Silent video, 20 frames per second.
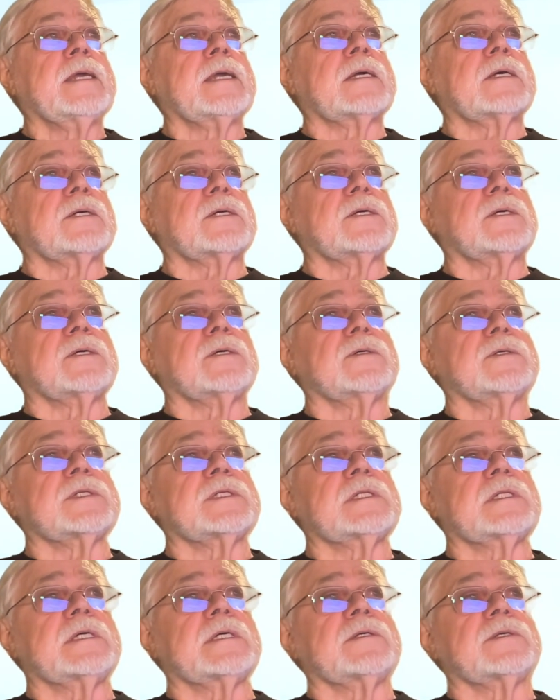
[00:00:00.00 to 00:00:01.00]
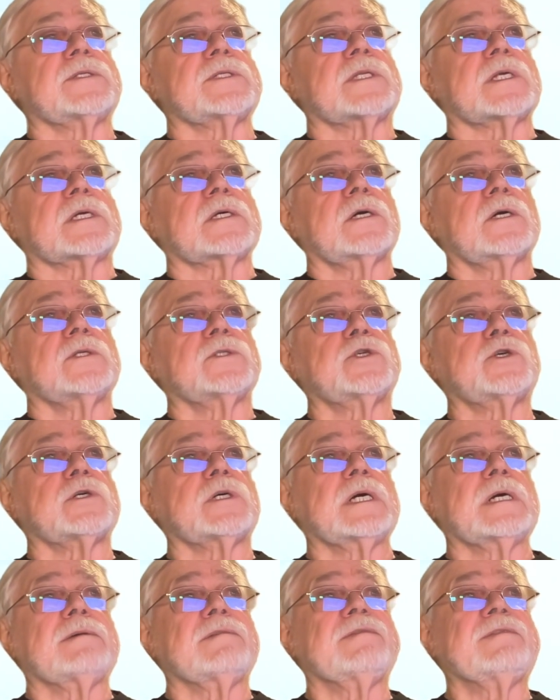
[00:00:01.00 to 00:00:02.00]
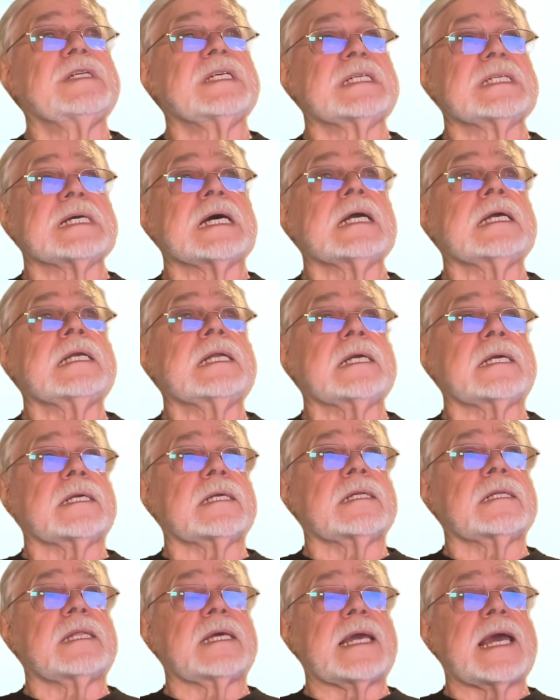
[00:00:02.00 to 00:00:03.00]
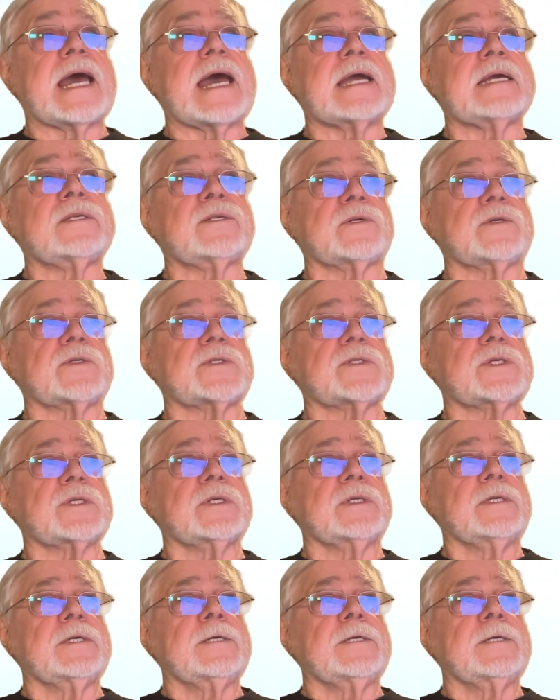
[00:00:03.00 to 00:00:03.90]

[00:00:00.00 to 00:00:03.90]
There's the culture of designing, the actors,